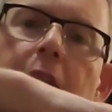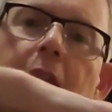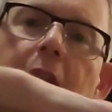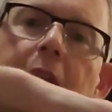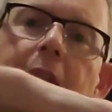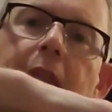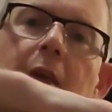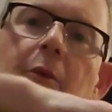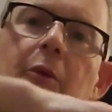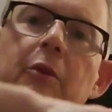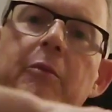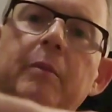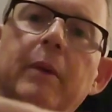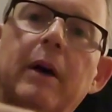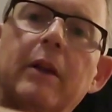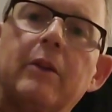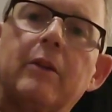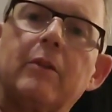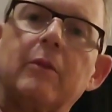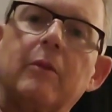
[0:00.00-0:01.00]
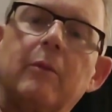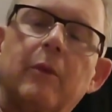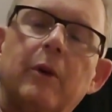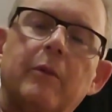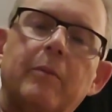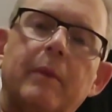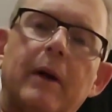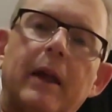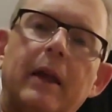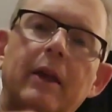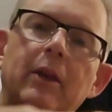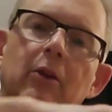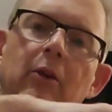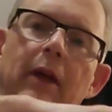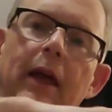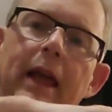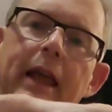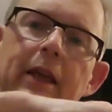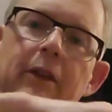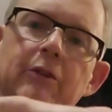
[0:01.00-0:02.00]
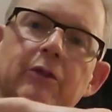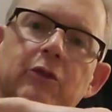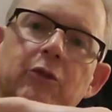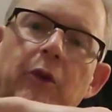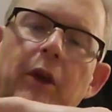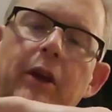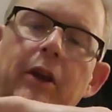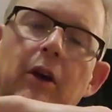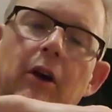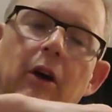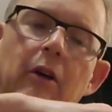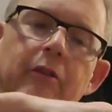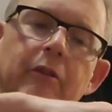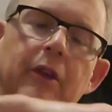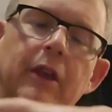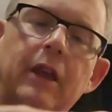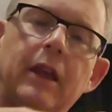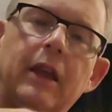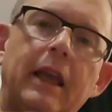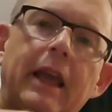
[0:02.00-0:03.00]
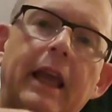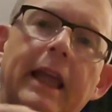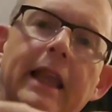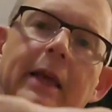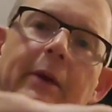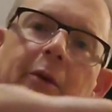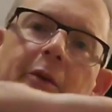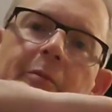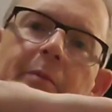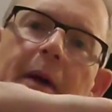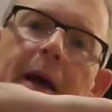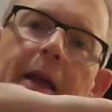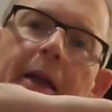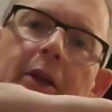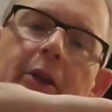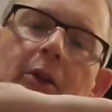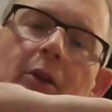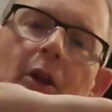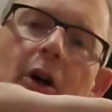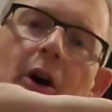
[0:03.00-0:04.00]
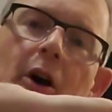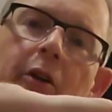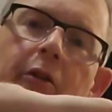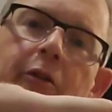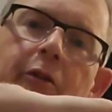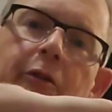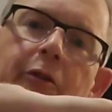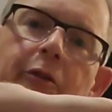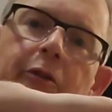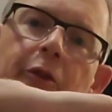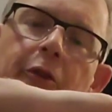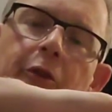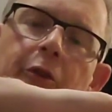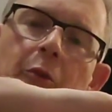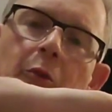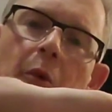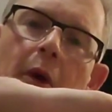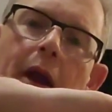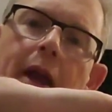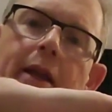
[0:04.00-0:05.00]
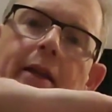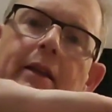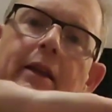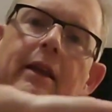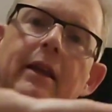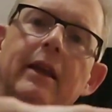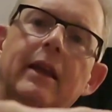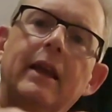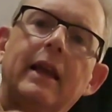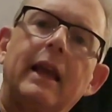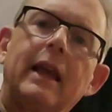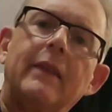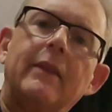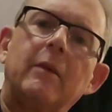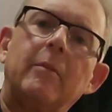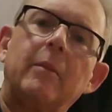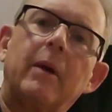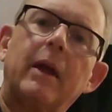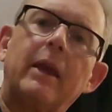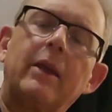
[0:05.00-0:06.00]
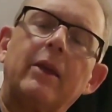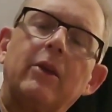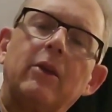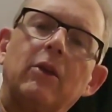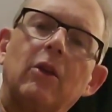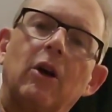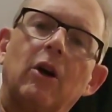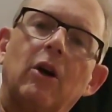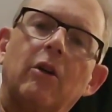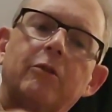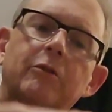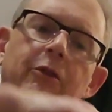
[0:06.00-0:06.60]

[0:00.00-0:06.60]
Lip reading: and then with my heel hanging straight off, and then with my heel off to the right, and then my heel off